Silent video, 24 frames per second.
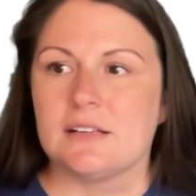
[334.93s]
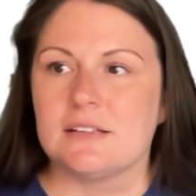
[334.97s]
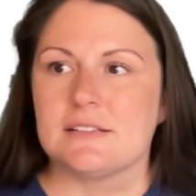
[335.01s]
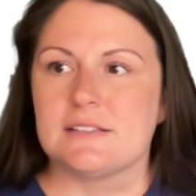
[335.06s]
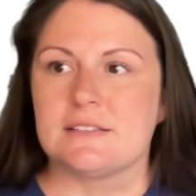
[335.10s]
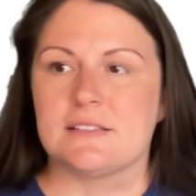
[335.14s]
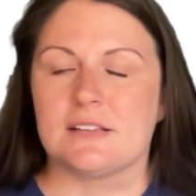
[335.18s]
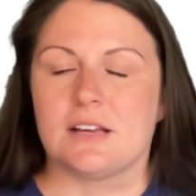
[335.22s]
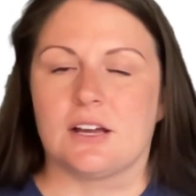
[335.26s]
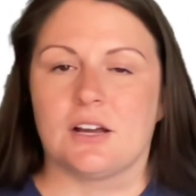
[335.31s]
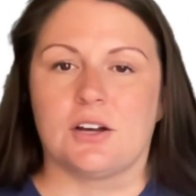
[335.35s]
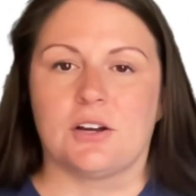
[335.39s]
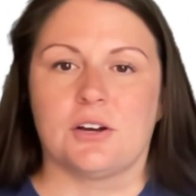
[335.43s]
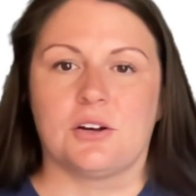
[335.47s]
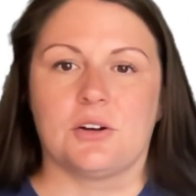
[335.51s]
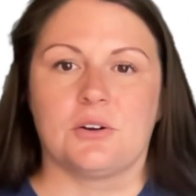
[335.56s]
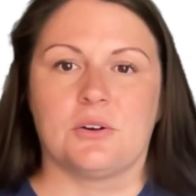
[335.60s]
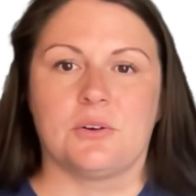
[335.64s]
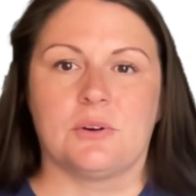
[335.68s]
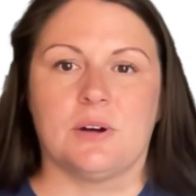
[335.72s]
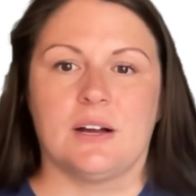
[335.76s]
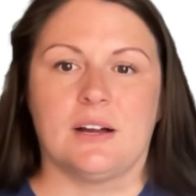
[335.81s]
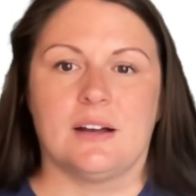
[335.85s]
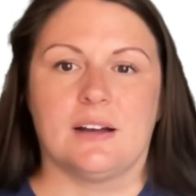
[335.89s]

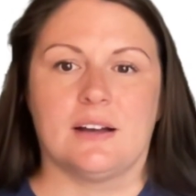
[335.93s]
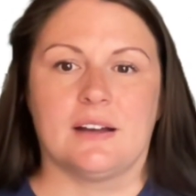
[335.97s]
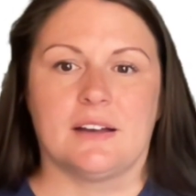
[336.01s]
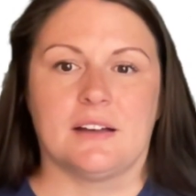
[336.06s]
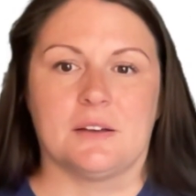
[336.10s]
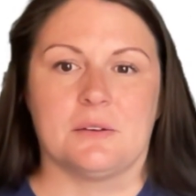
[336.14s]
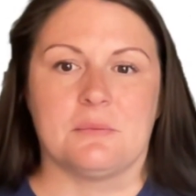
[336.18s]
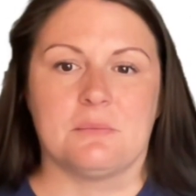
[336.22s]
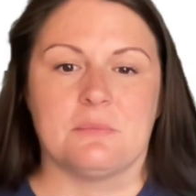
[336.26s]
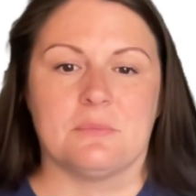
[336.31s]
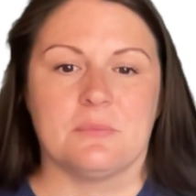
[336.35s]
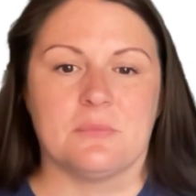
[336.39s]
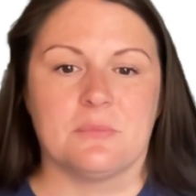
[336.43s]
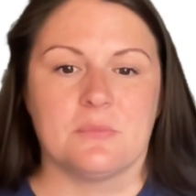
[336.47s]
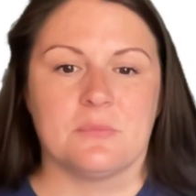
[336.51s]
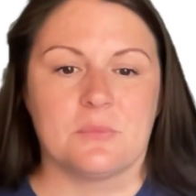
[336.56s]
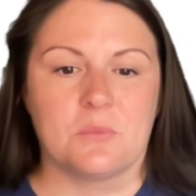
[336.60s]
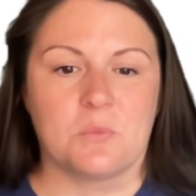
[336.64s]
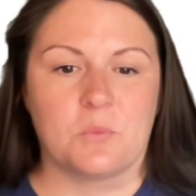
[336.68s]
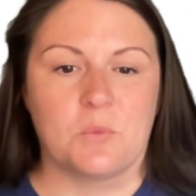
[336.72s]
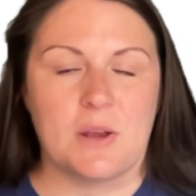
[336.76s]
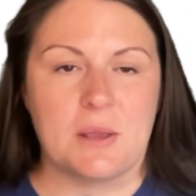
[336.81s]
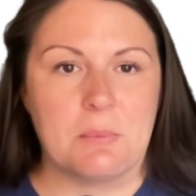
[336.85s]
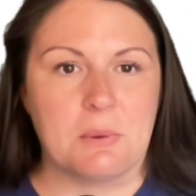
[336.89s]
So
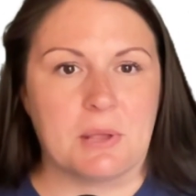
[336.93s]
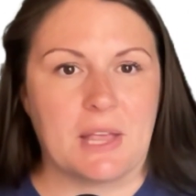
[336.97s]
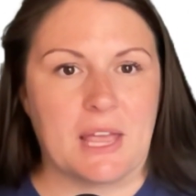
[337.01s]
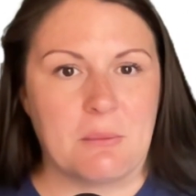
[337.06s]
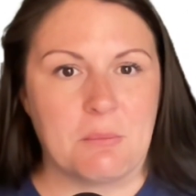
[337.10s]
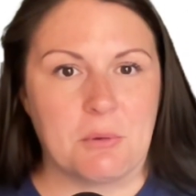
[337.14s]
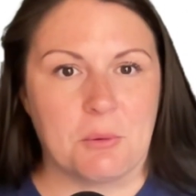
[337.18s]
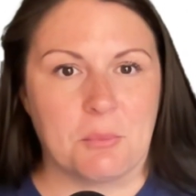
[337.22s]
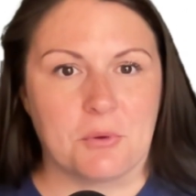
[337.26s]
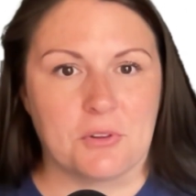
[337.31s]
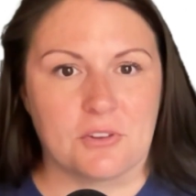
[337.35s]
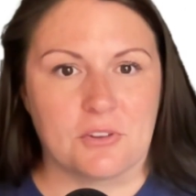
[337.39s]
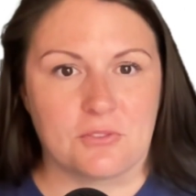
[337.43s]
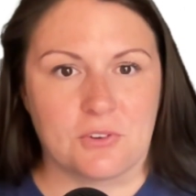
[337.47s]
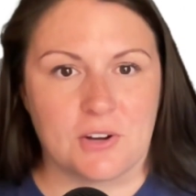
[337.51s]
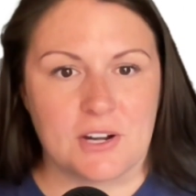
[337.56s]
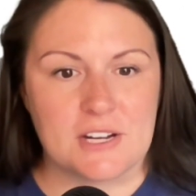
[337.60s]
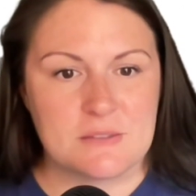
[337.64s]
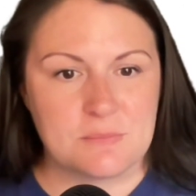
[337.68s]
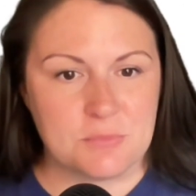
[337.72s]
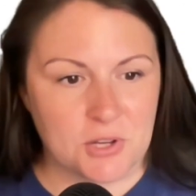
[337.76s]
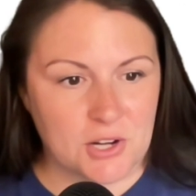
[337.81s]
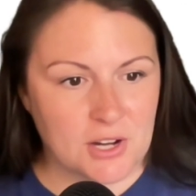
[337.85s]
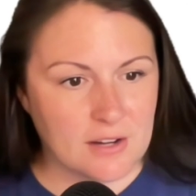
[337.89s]
we came up with the
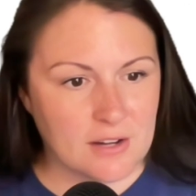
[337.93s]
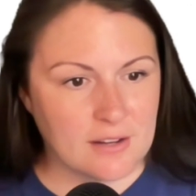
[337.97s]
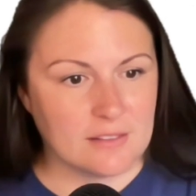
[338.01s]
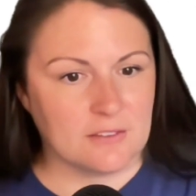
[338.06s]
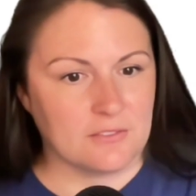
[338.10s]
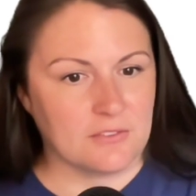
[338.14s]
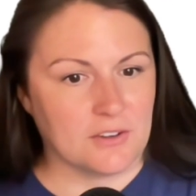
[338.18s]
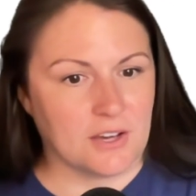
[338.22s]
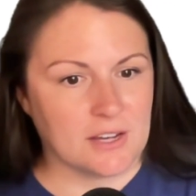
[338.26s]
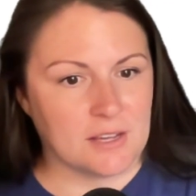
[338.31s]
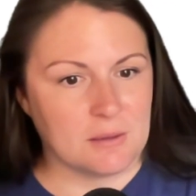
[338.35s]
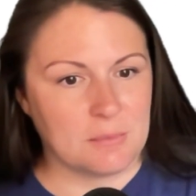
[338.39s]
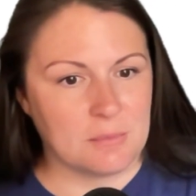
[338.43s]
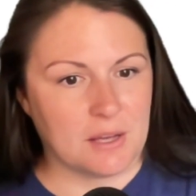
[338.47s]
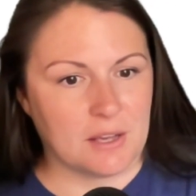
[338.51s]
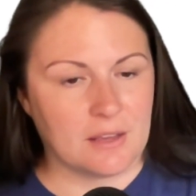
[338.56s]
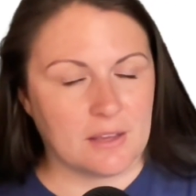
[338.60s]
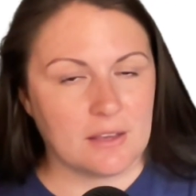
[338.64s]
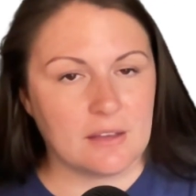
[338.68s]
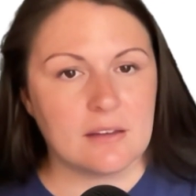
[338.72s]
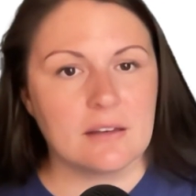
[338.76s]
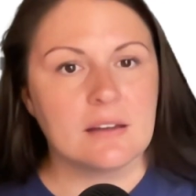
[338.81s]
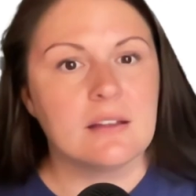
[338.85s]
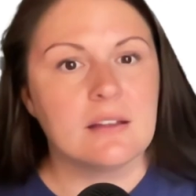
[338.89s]
phrase, put it in the fuck it bucket.